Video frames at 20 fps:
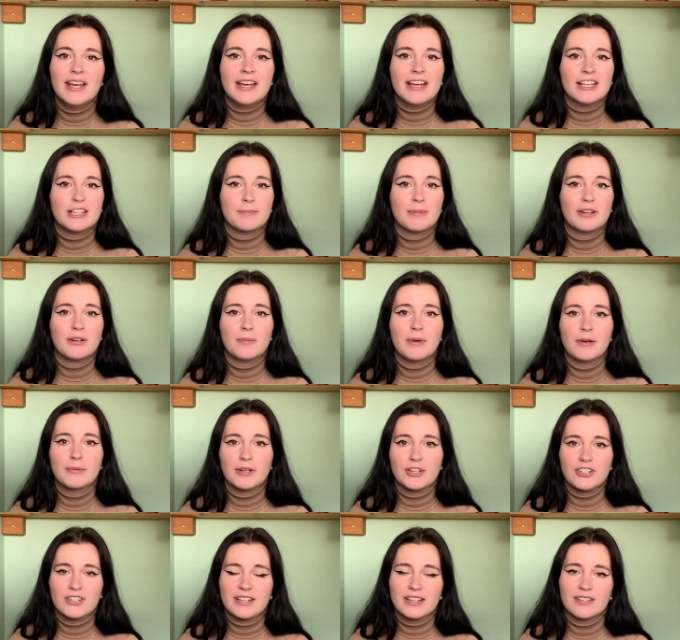It's been on my
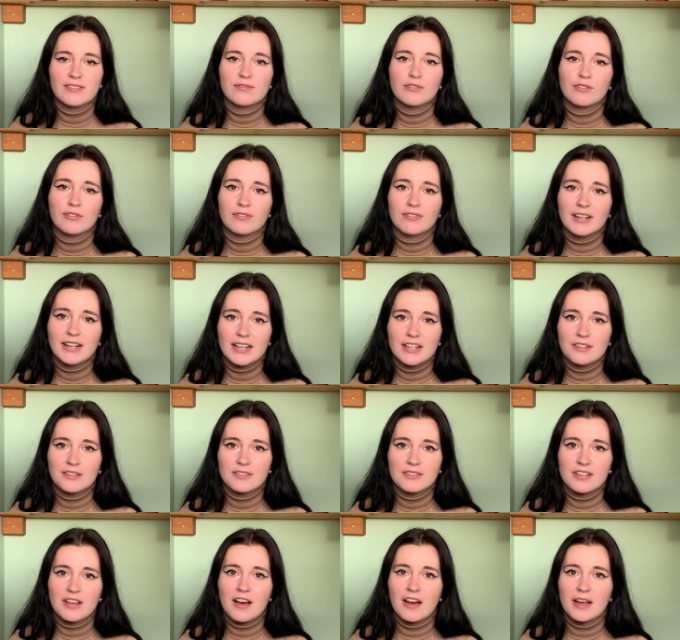wish list for a really long
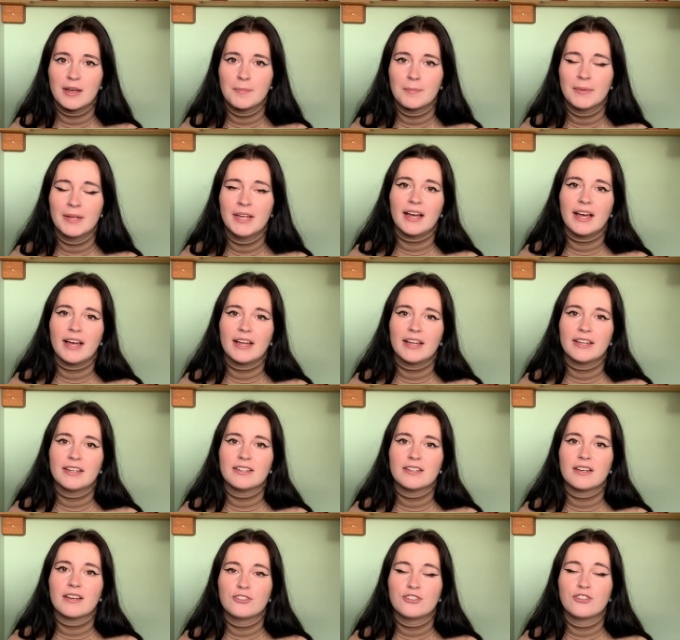time, and
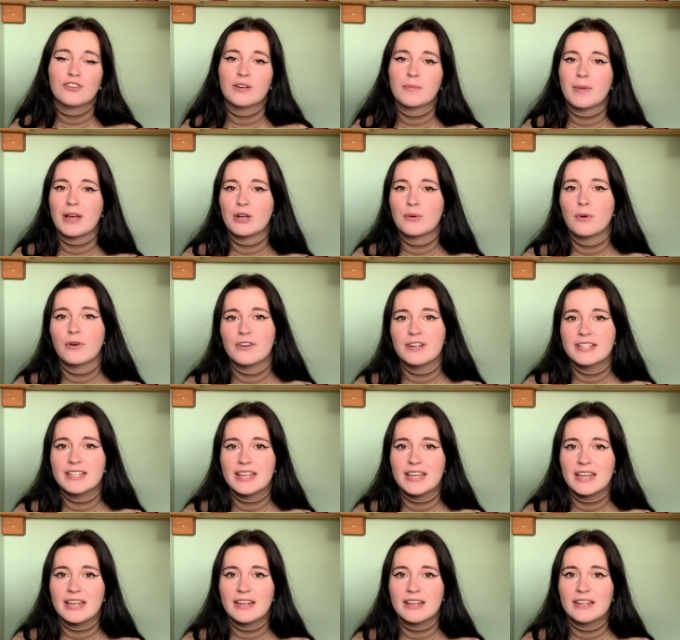during my
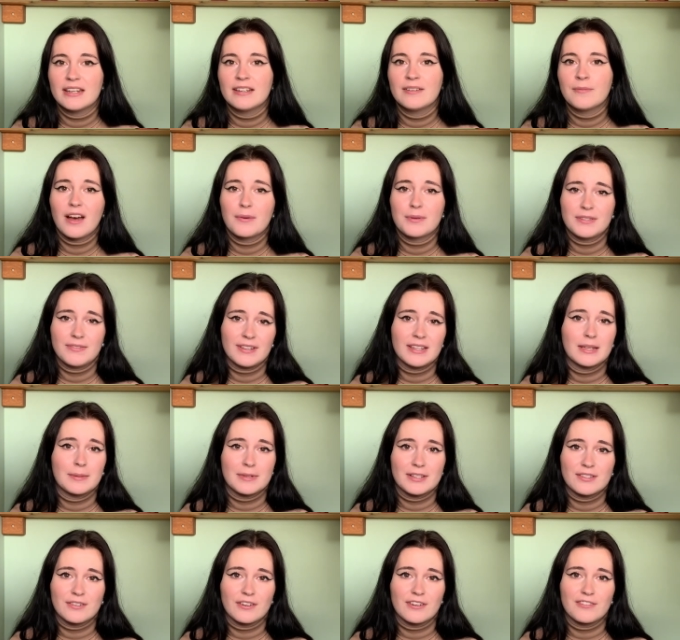quarantine I was feeling a bit
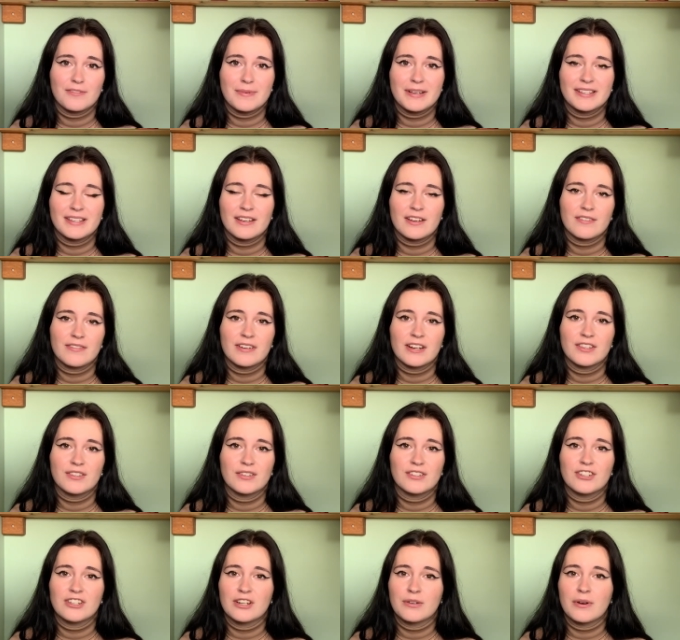sorry for myself and I
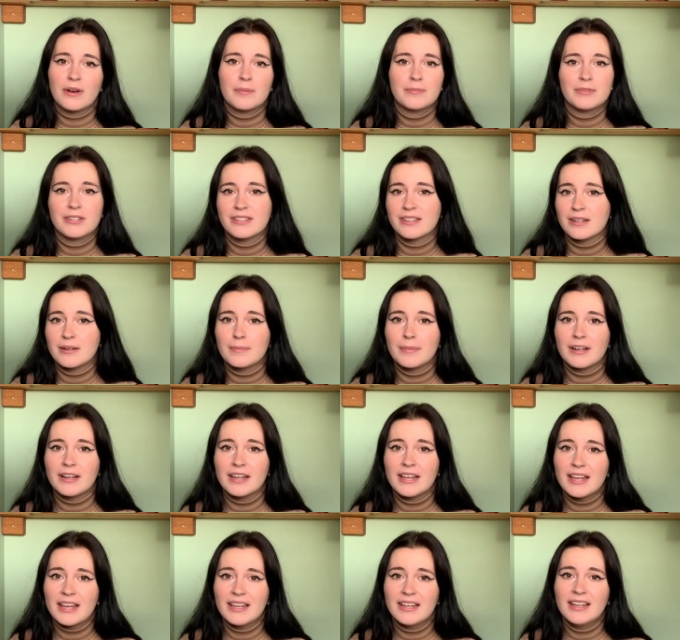thought, you know what, I'm just going to buy
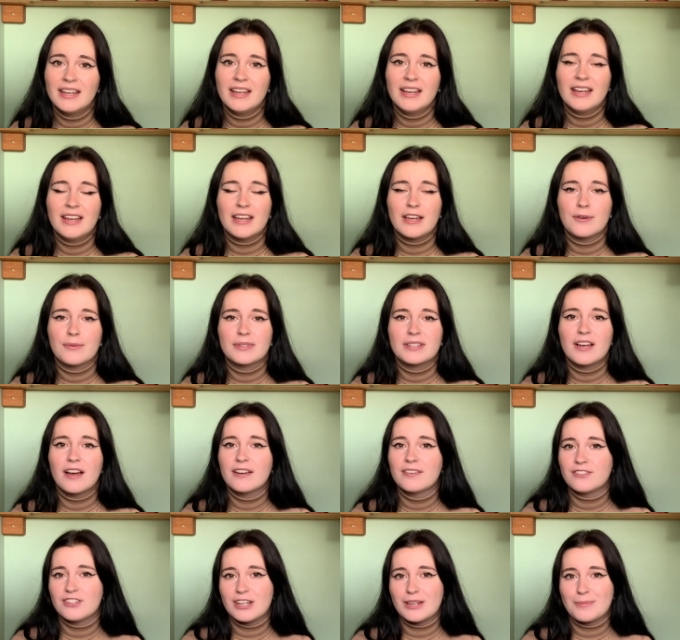it. It was kind of
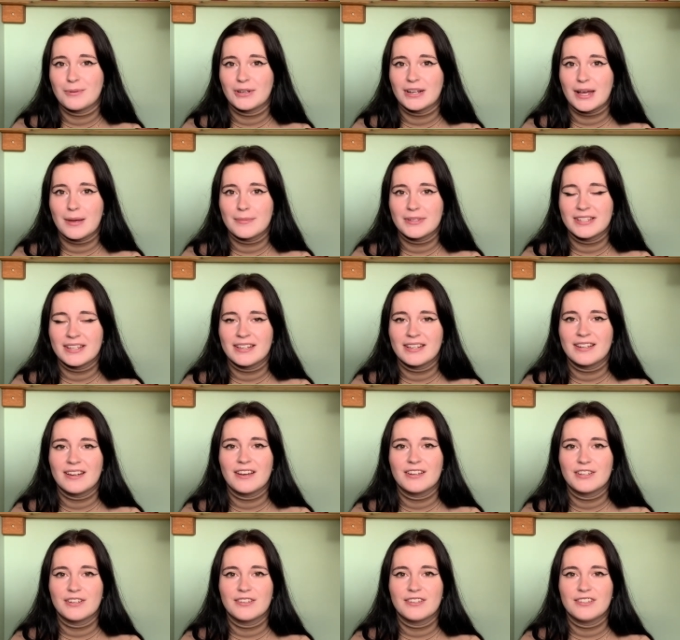cheap on Amazon. I
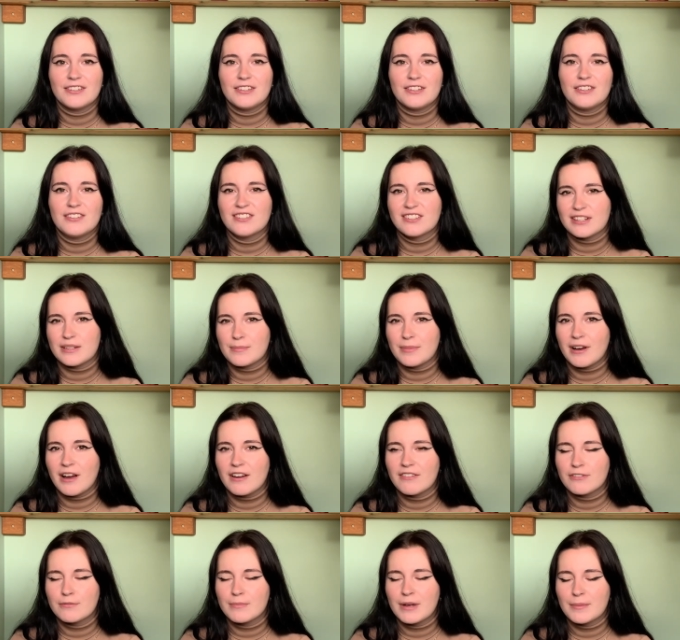don't usually buy
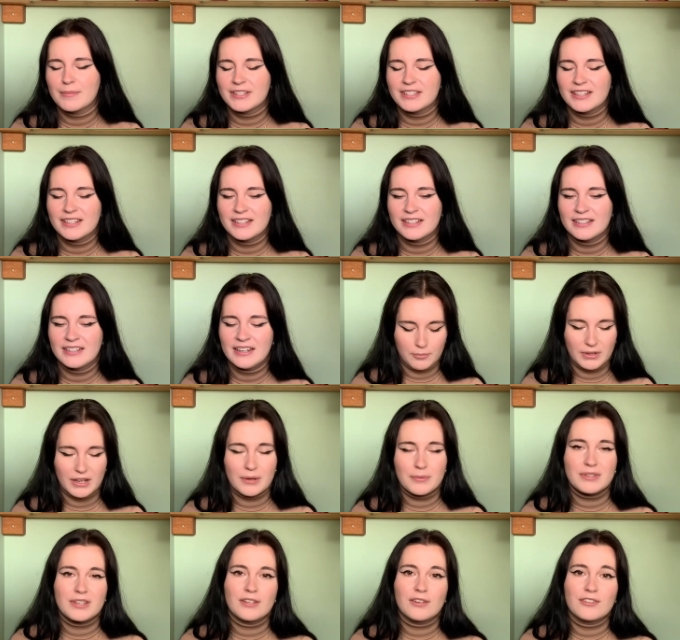from Amazon, but it
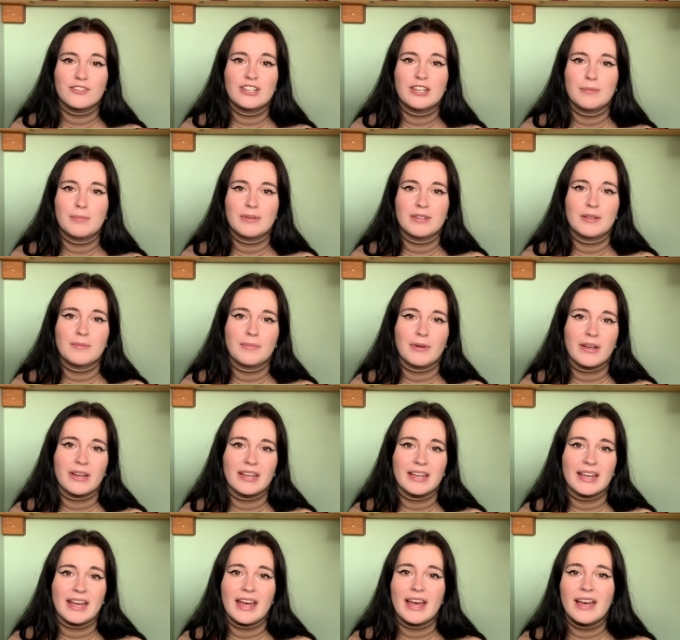was a lot cheaper than buying
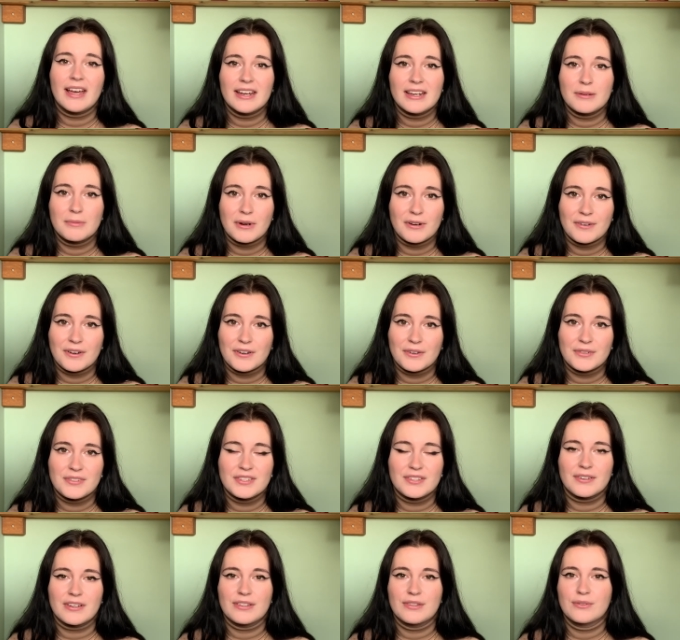it anywhere else,
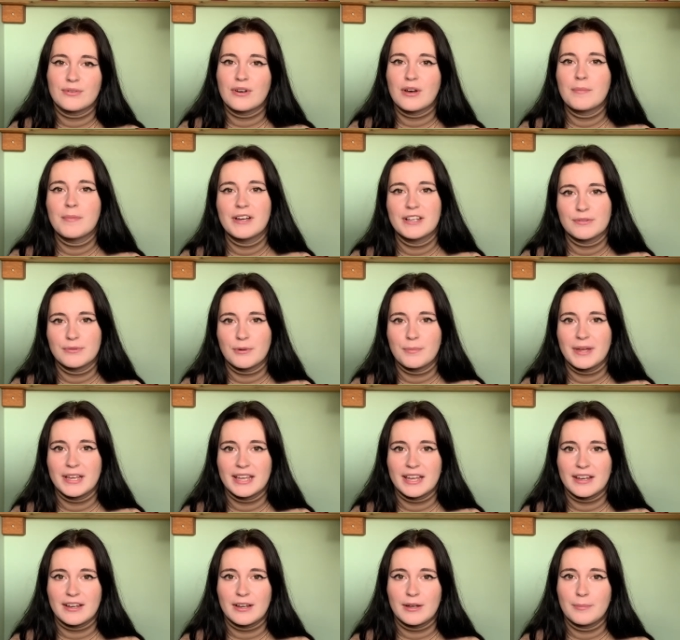so I thought I might as well pick
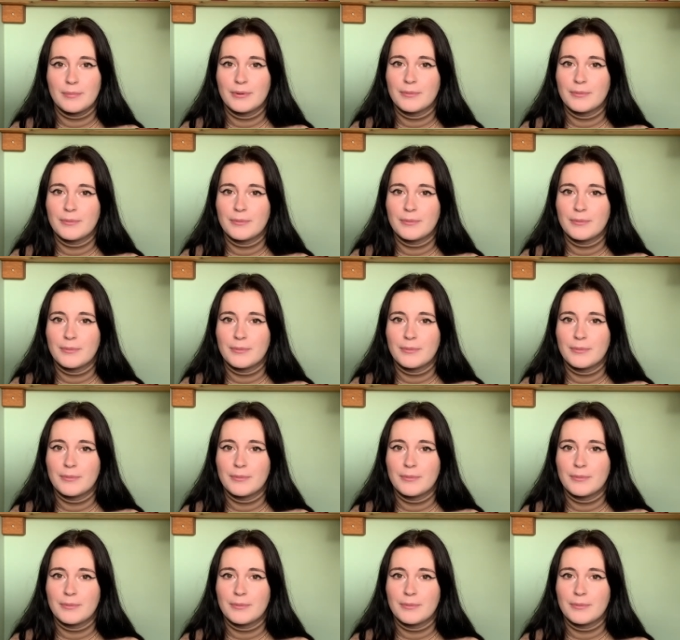it up.